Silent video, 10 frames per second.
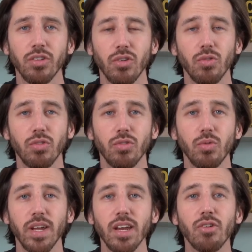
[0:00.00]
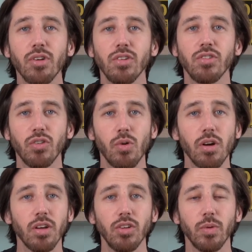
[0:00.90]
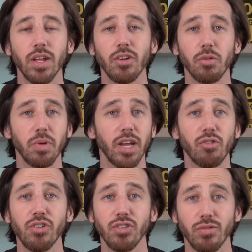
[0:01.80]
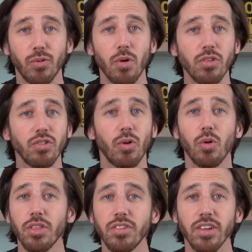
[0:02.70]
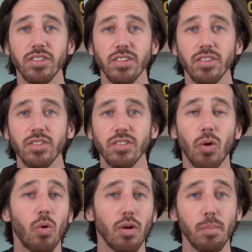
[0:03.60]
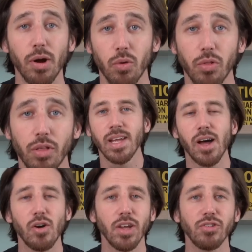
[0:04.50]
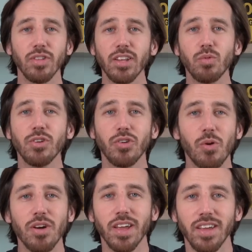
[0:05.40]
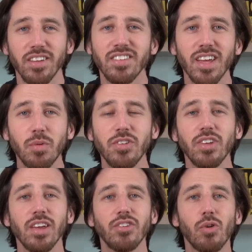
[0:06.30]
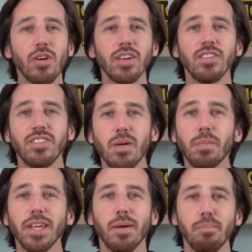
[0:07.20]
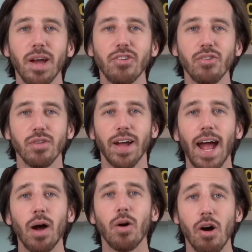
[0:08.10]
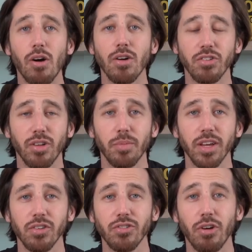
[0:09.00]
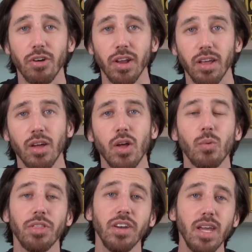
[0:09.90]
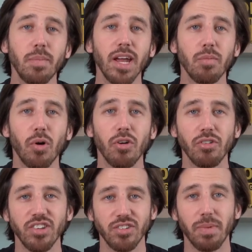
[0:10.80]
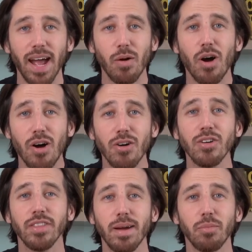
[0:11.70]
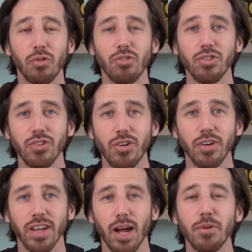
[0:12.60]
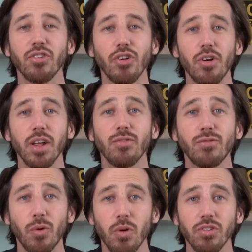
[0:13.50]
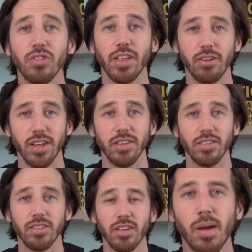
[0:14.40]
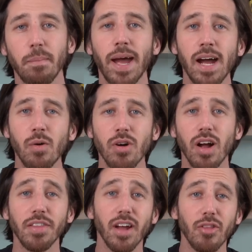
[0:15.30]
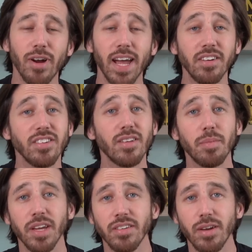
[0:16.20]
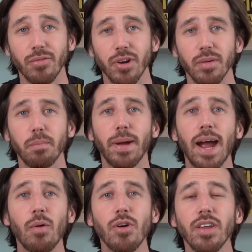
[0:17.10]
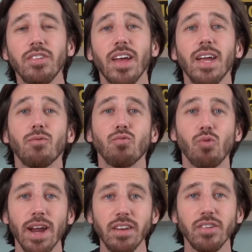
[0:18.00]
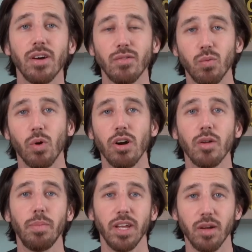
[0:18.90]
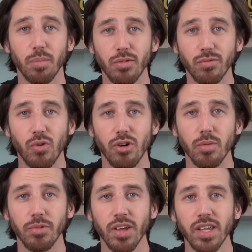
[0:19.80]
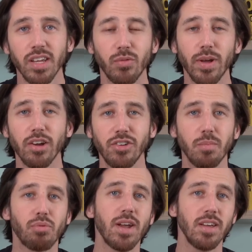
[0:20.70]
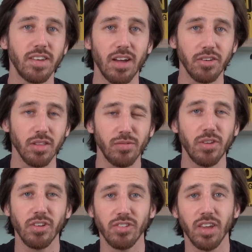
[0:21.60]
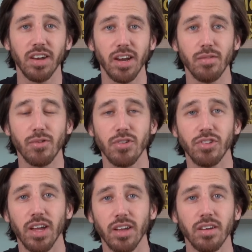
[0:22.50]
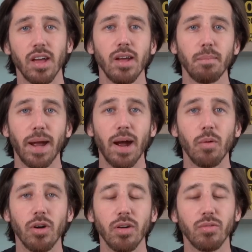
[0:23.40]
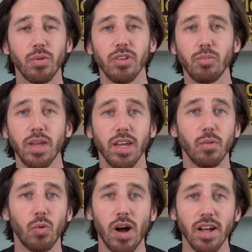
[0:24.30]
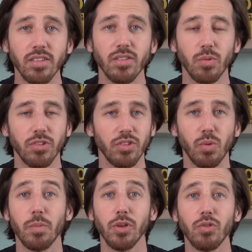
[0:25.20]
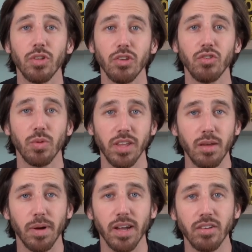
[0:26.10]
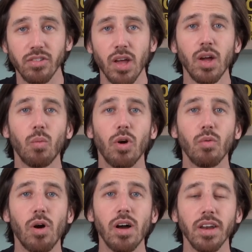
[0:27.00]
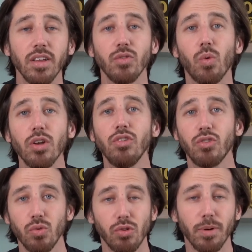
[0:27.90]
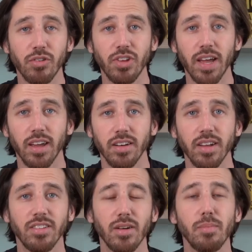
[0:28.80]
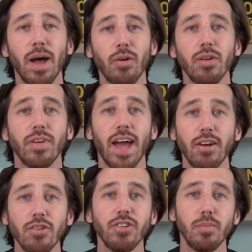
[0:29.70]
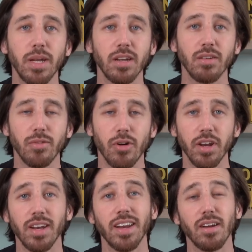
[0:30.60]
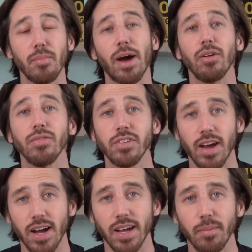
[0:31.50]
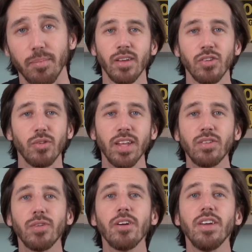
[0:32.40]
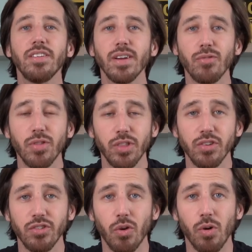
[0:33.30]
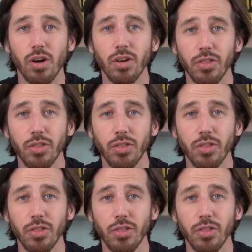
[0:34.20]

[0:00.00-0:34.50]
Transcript: So to increase torque, you either increase the force or the distance or both. Okay, so that's what torque is. Like we said, torque is simply a measure of how hard something is turning. With an e-bike motor, it's how hard that motor is turning, how much turning force there is. Power, on the other hand, is something different. Power is a rate of work being performed. If we actually break it down to the physics again here for a second, power, if we speak in watts, which is what we usually use with e-bikes, one watt is one joule per second. It's an amount of energy being converted in an amount of time. So that's very different than torque.